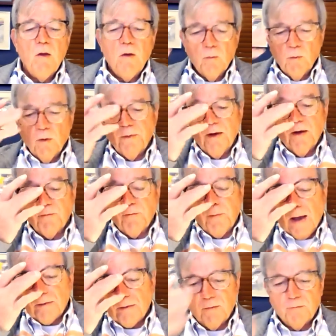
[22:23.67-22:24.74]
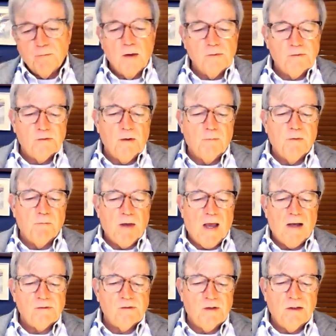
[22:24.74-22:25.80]
where the effectiveness of the
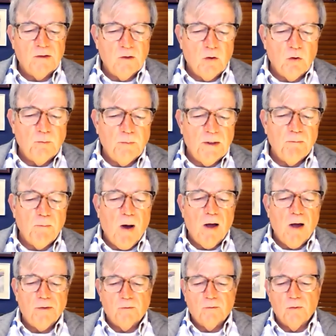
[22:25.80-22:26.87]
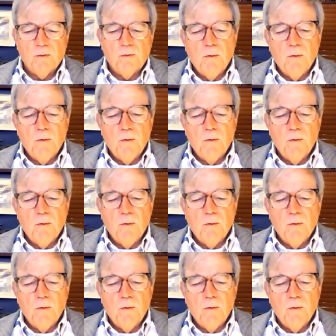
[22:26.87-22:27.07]
vaccine could be monitored.